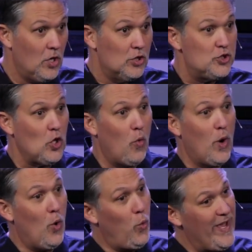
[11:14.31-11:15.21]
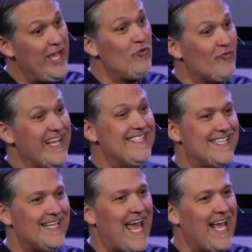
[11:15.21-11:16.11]
so what we read
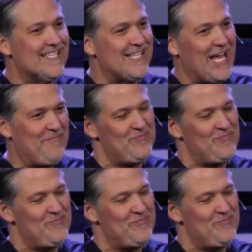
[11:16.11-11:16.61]
today is like,